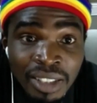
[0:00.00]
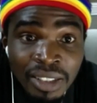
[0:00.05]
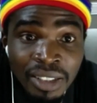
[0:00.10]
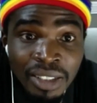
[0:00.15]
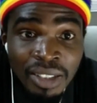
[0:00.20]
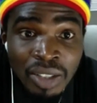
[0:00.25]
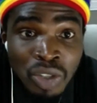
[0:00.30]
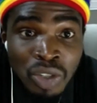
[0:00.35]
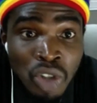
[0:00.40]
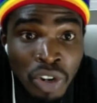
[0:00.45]

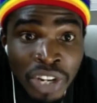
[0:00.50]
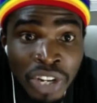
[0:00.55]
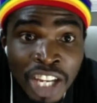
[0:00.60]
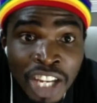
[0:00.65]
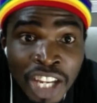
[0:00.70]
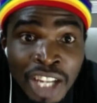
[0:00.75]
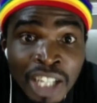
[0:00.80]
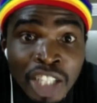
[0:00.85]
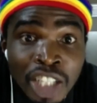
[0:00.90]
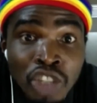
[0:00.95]

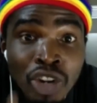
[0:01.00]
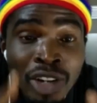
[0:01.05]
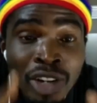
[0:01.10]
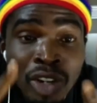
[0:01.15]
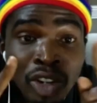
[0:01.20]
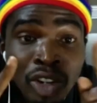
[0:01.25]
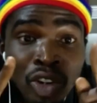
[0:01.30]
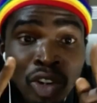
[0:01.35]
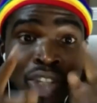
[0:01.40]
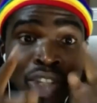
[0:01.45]
sorry, you are
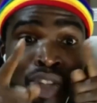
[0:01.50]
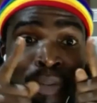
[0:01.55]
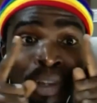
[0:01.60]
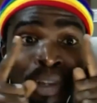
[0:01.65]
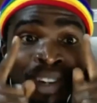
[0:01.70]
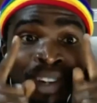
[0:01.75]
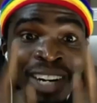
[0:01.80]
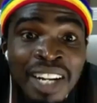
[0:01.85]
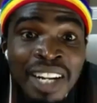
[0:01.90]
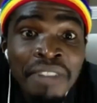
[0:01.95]
not going to be
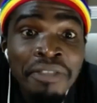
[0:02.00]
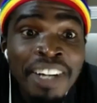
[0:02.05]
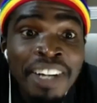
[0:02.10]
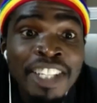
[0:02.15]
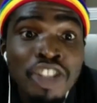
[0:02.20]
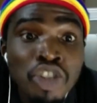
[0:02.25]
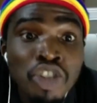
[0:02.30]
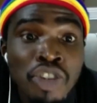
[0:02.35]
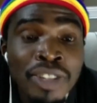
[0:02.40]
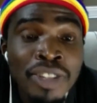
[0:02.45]

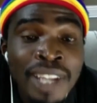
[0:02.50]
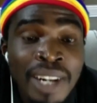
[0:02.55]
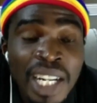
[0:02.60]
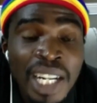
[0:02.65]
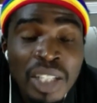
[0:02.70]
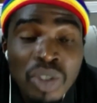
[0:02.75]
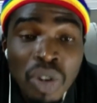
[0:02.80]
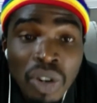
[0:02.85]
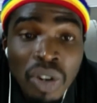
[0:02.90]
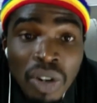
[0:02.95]
relevant to your
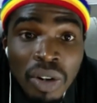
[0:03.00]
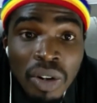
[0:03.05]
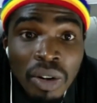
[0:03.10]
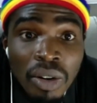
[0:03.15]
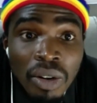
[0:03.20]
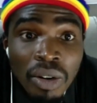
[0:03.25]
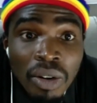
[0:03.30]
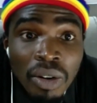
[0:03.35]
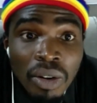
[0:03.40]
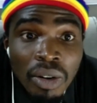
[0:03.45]
director.
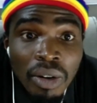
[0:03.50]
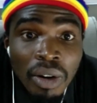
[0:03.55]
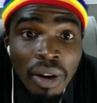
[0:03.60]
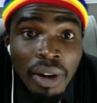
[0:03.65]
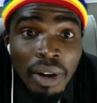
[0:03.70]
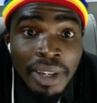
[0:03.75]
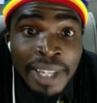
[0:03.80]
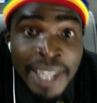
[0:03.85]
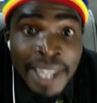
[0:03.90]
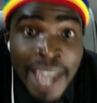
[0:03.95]

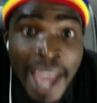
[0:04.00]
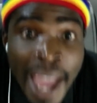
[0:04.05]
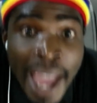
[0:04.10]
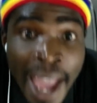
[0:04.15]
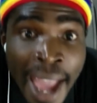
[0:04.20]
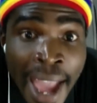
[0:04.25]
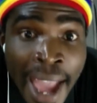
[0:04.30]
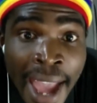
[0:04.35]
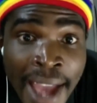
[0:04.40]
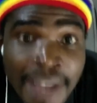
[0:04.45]

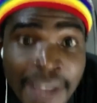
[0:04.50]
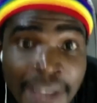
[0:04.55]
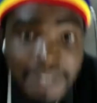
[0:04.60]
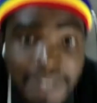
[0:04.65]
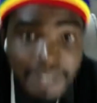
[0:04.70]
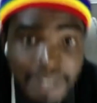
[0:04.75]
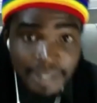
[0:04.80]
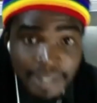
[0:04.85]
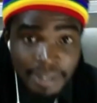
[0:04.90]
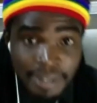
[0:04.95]

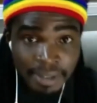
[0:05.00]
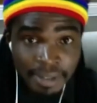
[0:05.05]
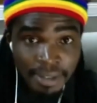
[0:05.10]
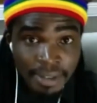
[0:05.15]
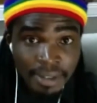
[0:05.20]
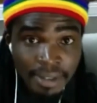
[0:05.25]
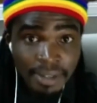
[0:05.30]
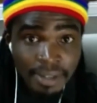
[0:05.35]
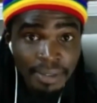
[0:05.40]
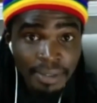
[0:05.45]
Yes.
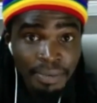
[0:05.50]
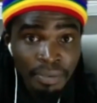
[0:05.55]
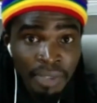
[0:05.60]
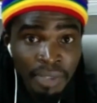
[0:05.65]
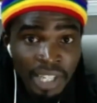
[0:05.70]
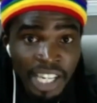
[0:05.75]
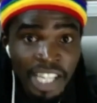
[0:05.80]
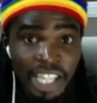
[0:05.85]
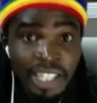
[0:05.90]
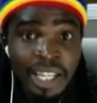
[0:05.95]

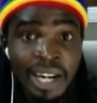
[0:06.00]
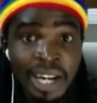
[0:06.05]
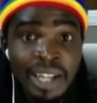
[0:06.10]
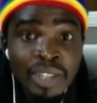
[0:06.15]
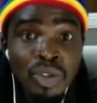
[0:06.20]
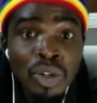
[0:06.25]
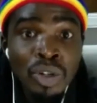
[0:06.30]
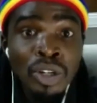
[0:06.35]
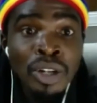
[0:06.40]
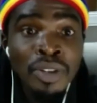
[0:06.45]
A
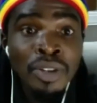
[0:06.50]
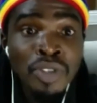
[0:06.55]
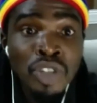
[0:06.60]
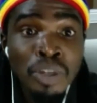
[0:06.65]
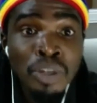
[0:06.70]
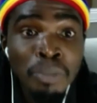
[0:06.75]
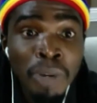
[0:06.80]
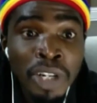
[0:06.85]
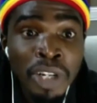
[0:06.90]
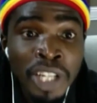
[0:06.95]
director loves
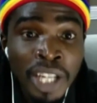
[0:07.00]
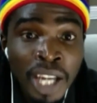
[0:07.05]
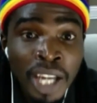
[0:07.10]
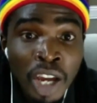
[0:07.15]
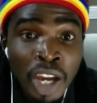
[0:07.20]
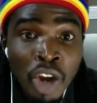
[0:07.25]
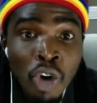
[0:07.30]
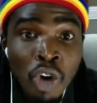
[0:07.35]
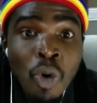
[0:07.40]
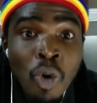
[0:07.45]
somebody
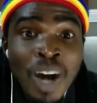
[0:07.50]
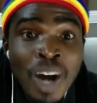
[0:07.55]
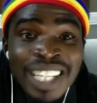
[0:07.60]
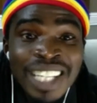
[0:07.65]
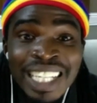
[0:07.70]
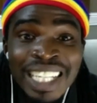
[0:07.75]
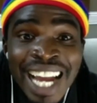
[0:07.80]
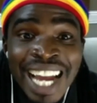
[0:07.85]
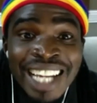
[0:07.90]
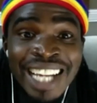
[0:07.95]
who has
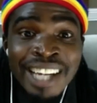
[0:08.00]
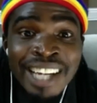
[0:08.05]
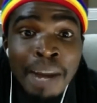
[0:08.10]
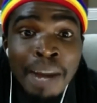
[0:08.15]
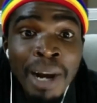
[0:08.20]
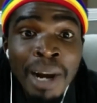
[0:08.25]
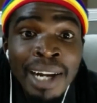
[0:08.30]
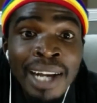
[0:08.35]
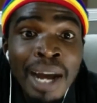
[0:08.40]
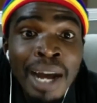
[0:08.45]
an idea
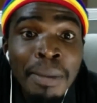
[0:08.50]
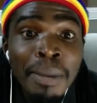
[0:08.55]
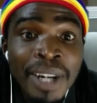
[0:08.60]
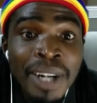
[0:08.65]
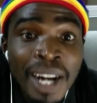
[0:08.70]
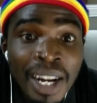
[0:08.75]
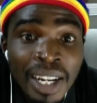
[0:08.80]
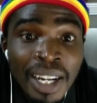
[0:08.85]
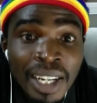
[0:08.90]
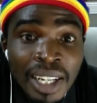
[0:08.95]
about
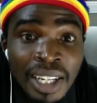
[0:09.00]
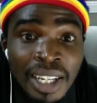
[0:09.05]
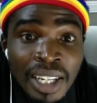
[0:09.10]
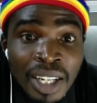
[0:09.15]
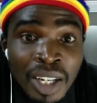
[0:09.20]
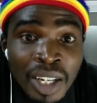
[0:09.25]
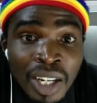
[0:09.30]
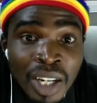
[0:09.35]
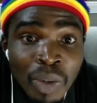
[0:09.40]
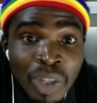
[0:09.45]
camera.
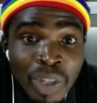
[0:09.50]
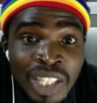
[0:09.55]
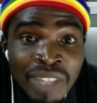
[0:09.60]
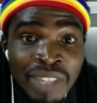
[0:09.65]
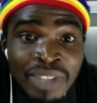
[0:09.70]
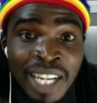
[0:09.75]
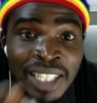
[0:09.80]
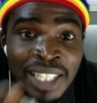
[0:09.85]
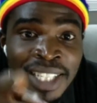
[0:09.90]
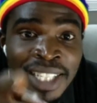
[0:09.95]
What if
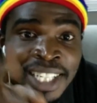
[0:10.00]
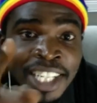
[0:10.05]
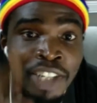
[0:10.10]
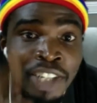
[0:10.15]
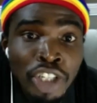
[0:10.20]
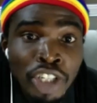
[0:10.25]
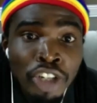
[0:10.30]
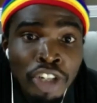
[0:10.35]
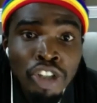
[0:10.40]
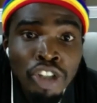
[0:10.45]
they are taking you
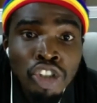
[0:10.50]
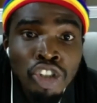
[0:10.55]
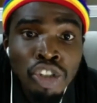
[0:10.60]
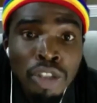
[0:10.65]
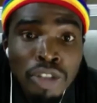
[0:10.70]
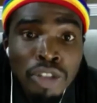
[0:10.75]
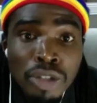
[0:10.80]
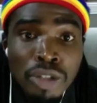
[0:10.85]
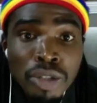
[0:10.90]
the wrong shot?